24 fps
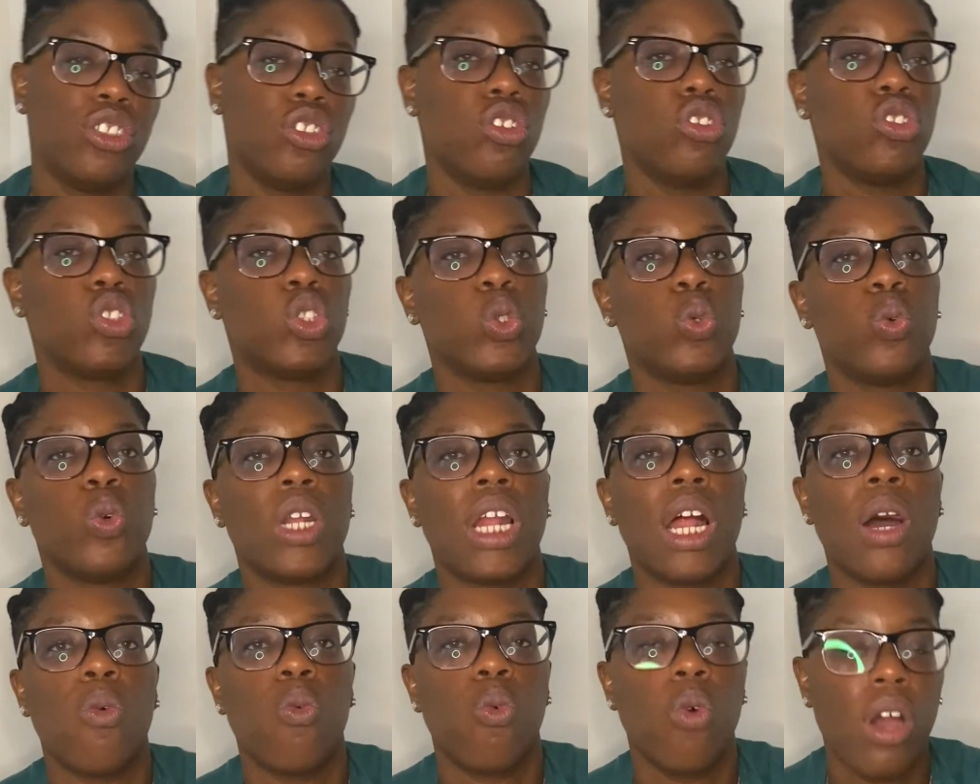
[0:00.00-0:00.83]
You going to do what
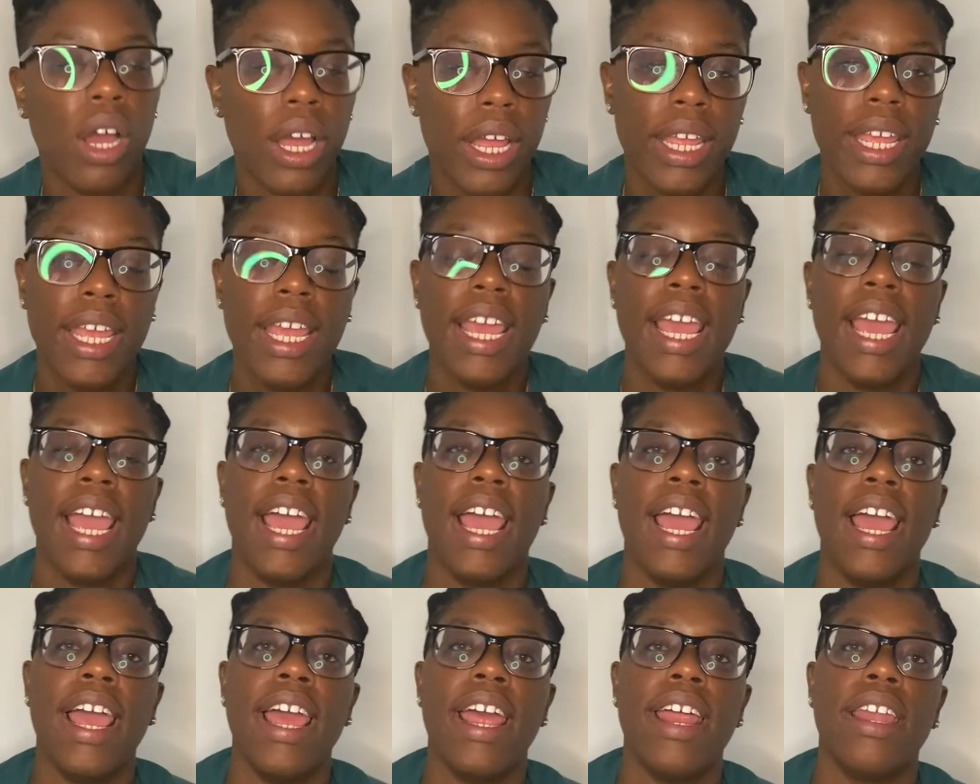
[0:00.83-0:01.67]
I want.
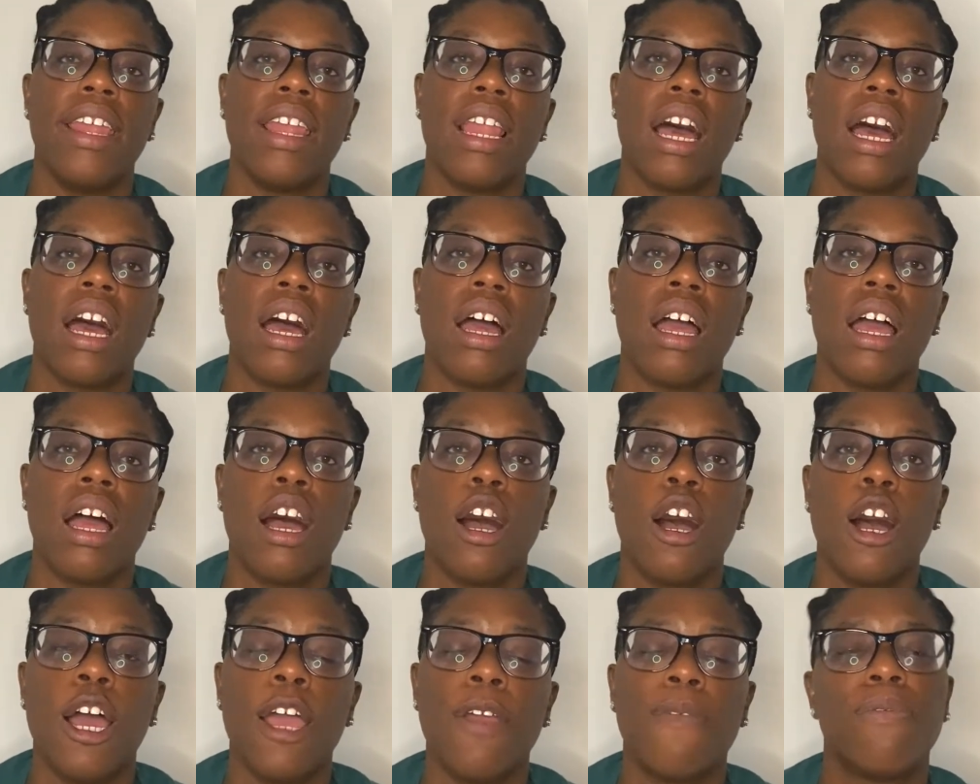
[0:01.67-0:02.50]
And
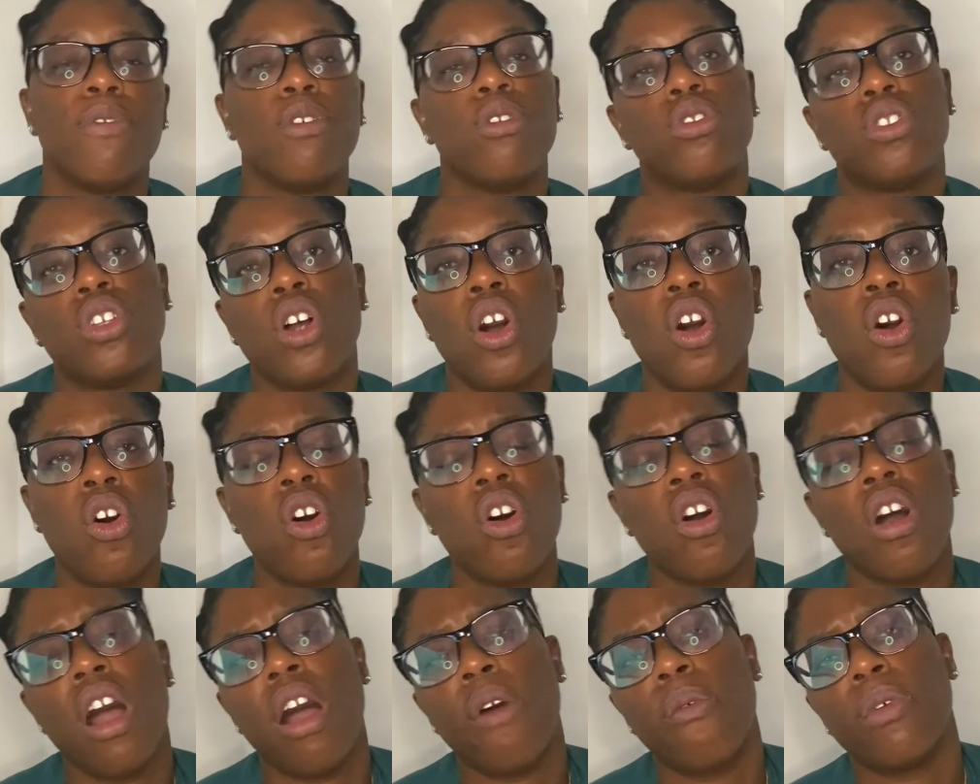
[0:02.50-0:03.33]
if you
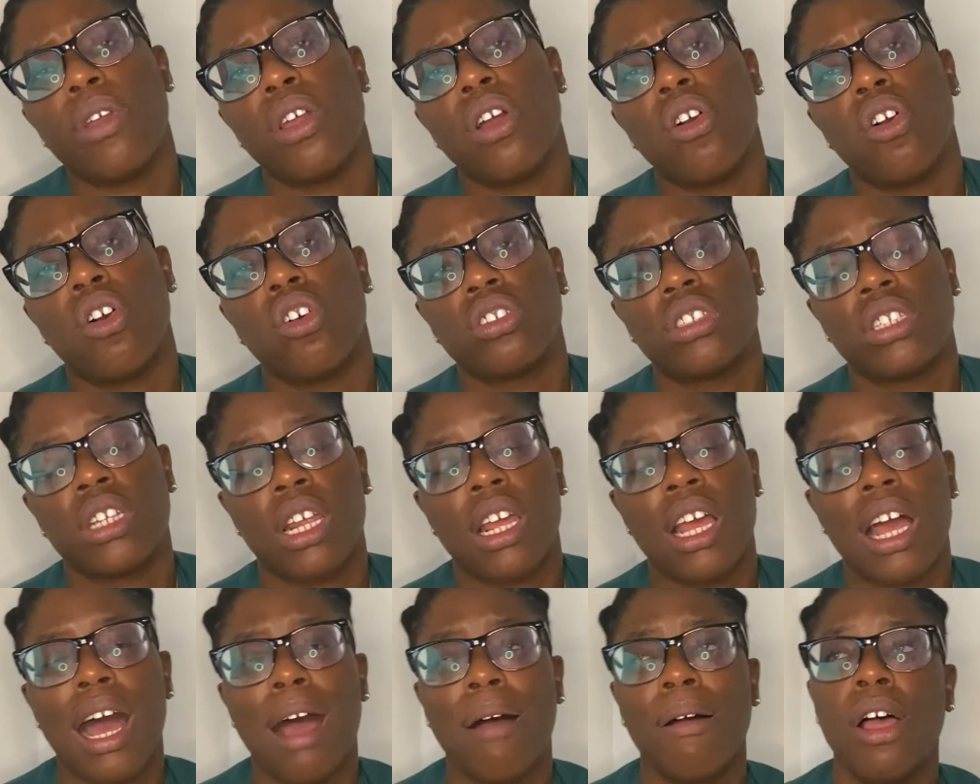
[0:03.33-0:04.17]
don't, we're going to go to the
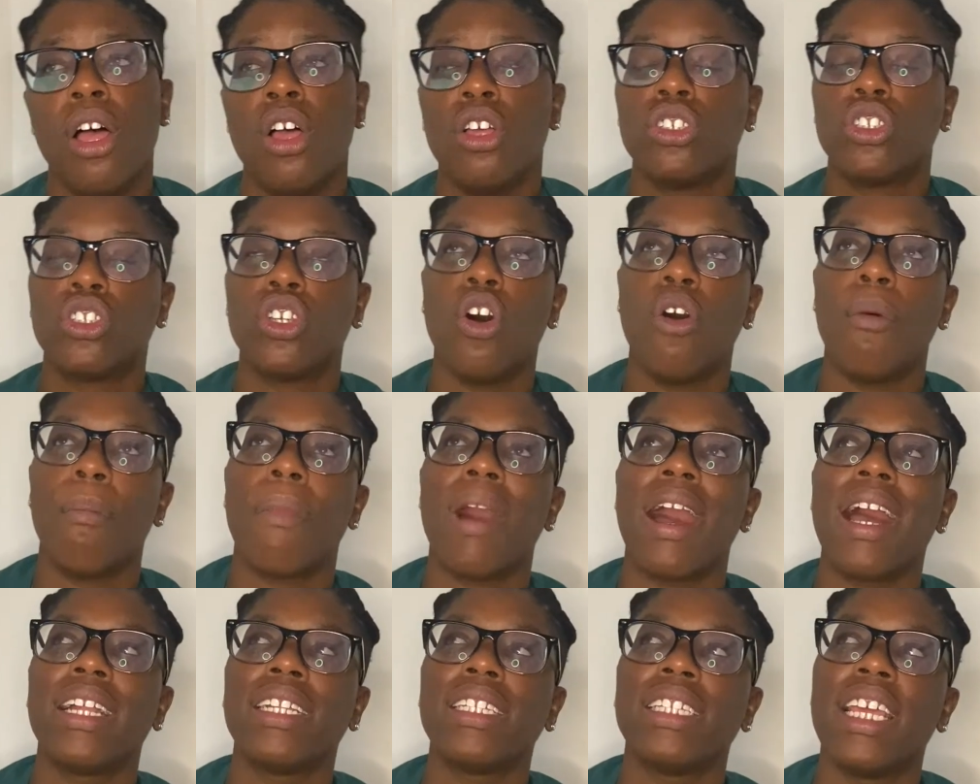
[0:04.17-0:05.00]
cop. So
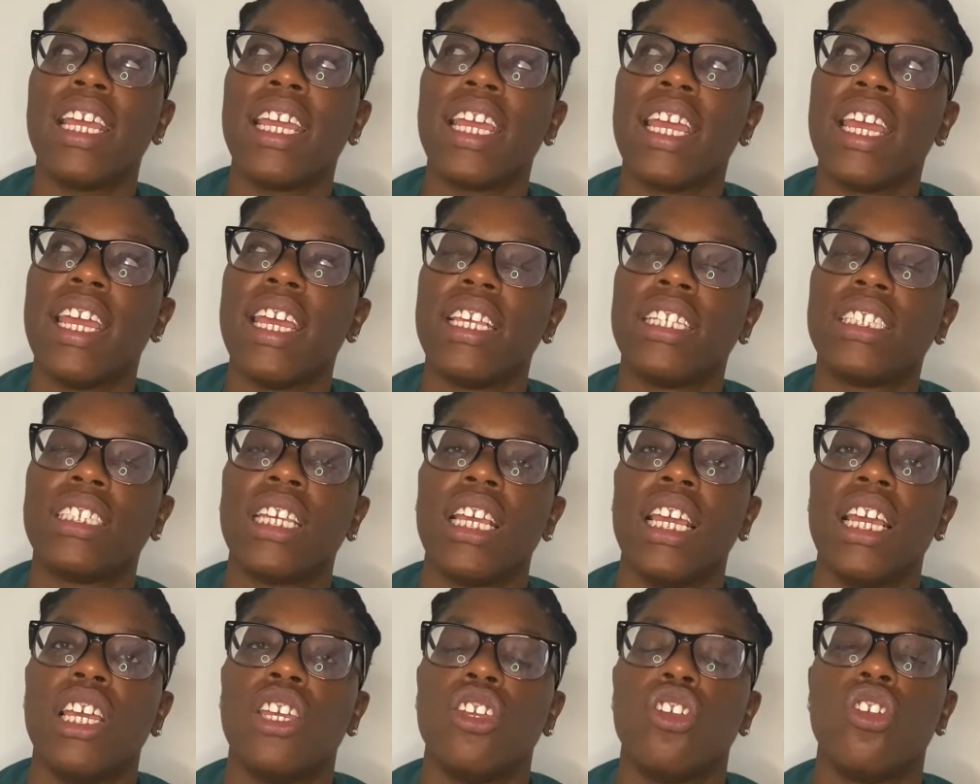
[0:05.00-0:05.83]
my thing is,
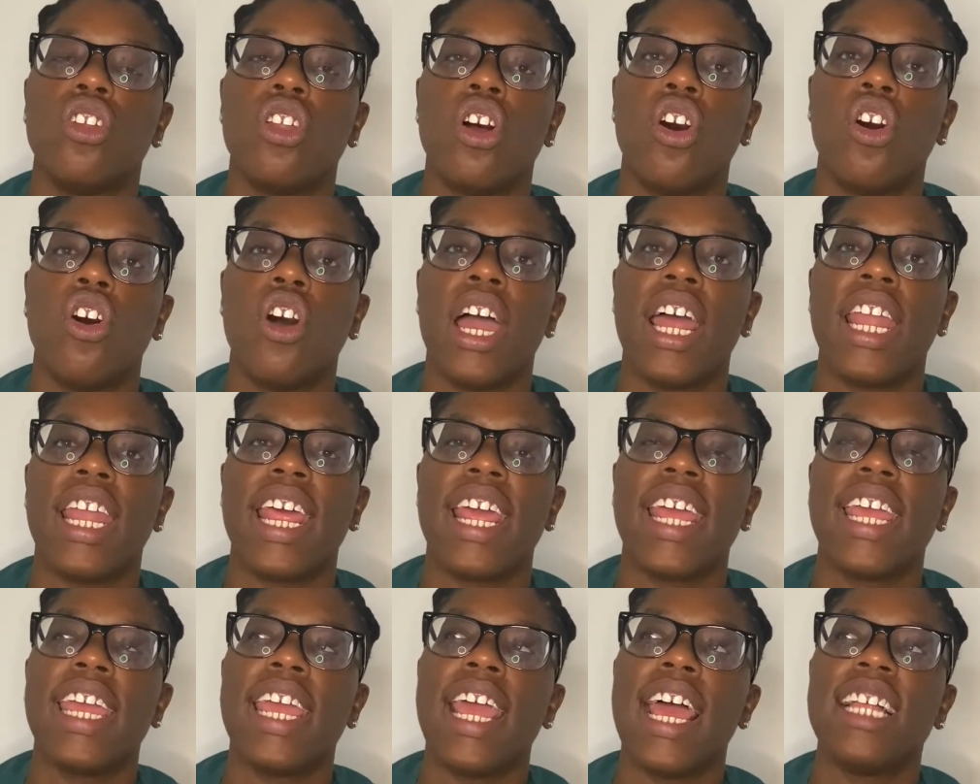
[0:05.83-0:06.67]
you know, and
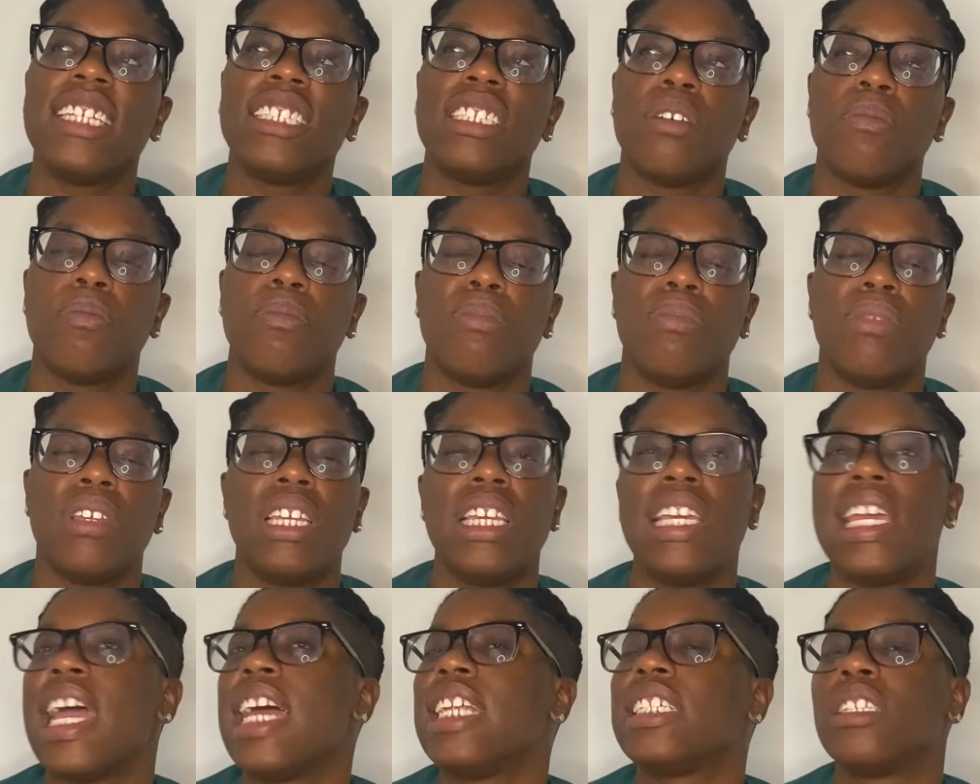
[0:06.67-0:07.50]
then he ends up
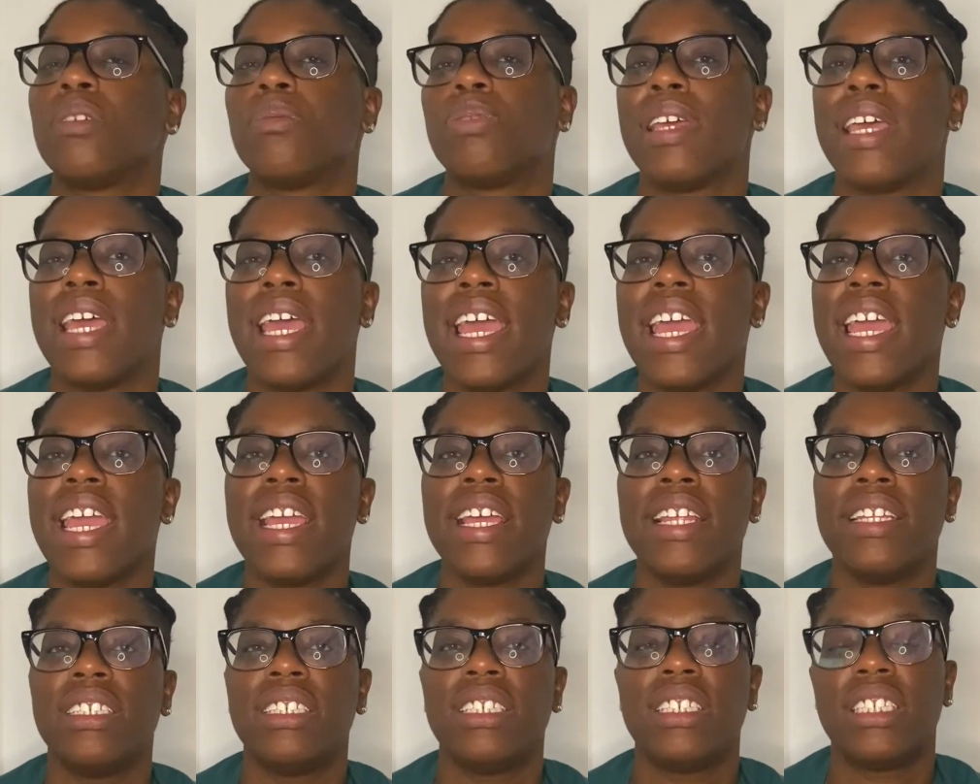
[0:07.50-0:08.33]

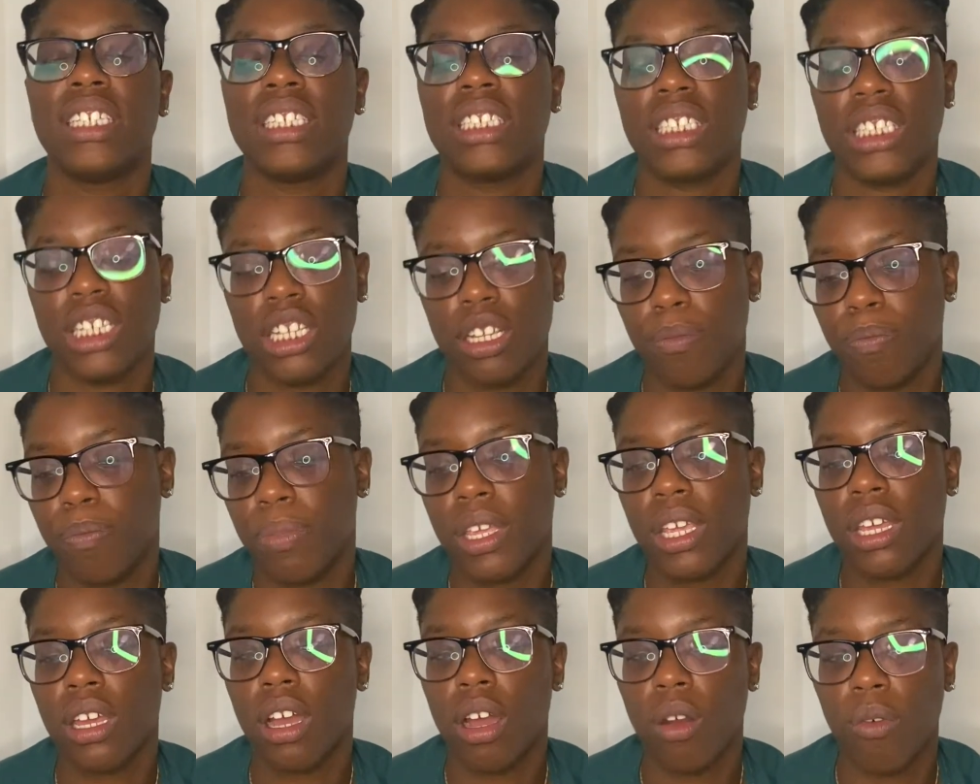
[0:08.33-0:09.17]
hitting Sissy and
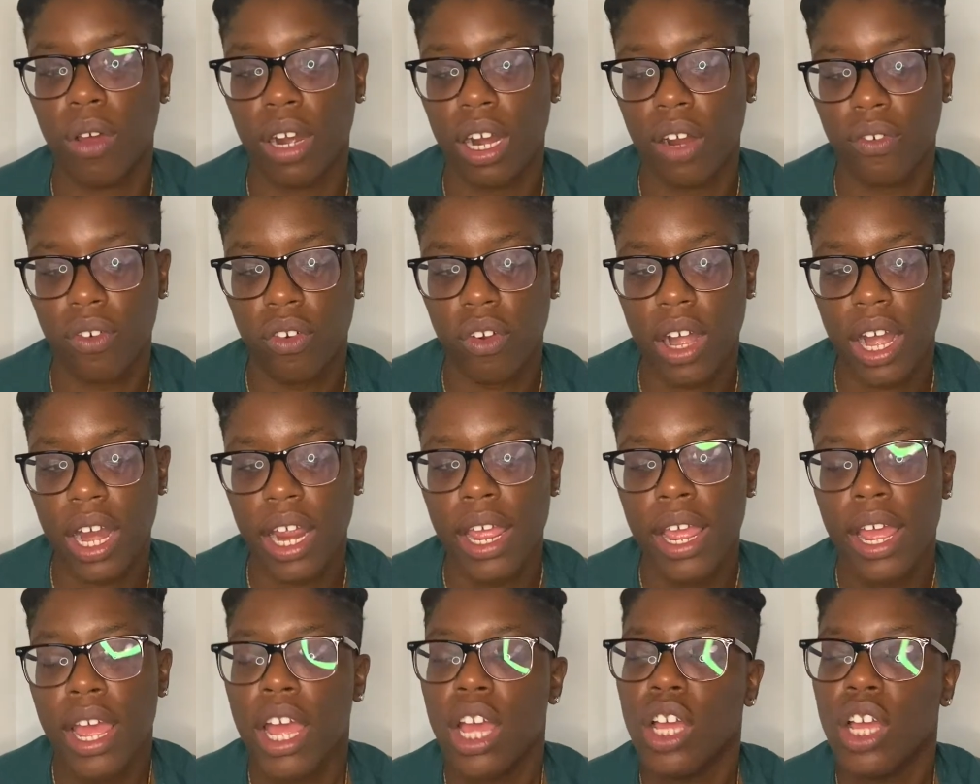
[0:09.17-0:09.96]
beating her, whatever, right?